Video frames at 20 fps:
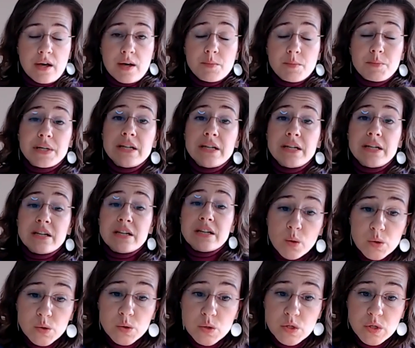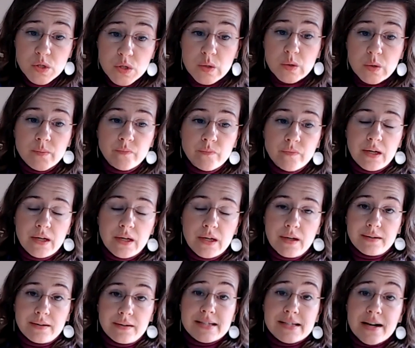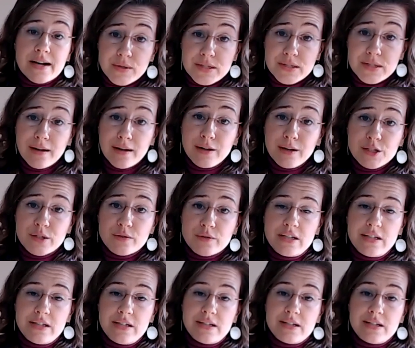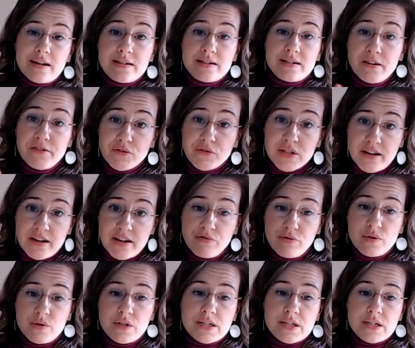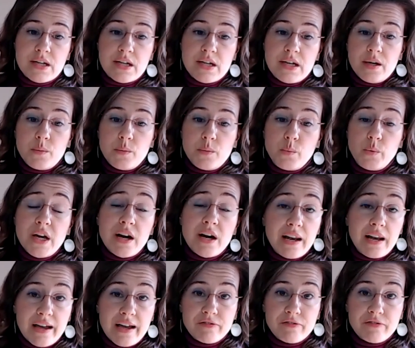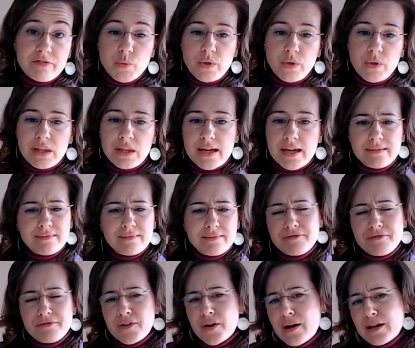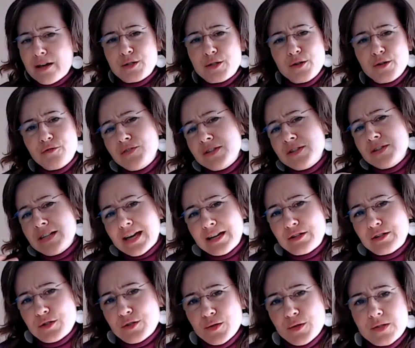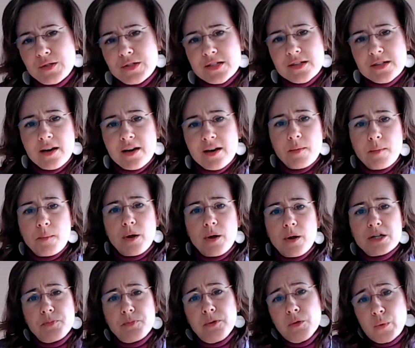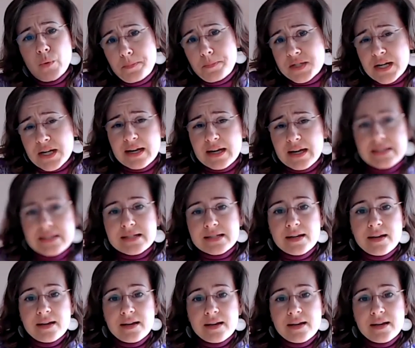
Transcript: But it is also true that as a result of these uh, different efforts, we are left with a, a variety of indicators, multiple websites,